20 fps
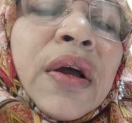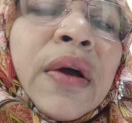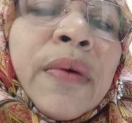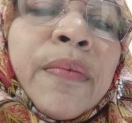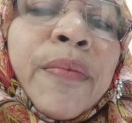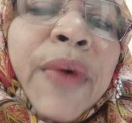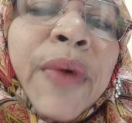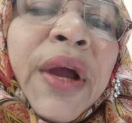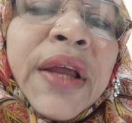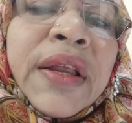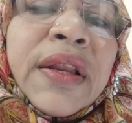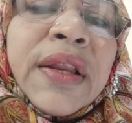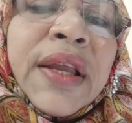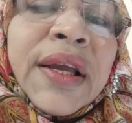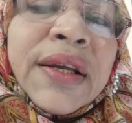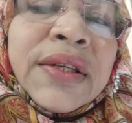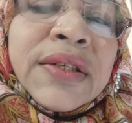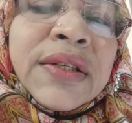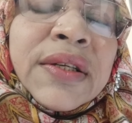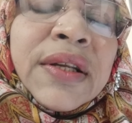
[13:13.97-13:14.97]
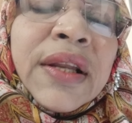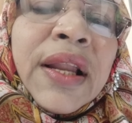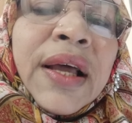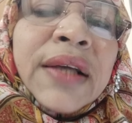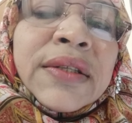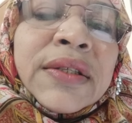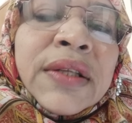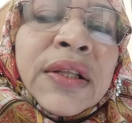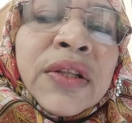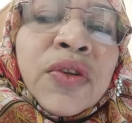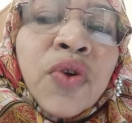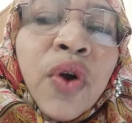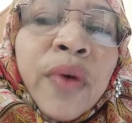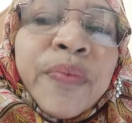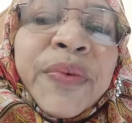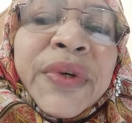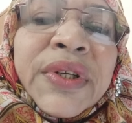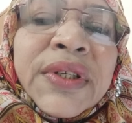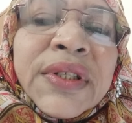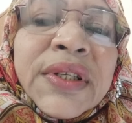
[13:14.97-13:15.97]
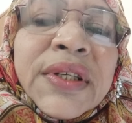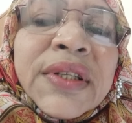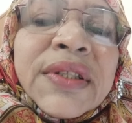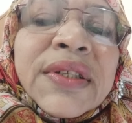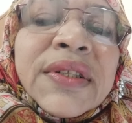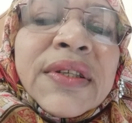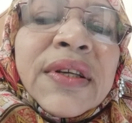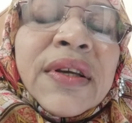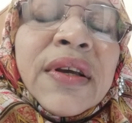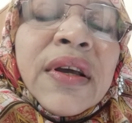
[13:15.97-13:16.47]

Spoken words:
My next class topics is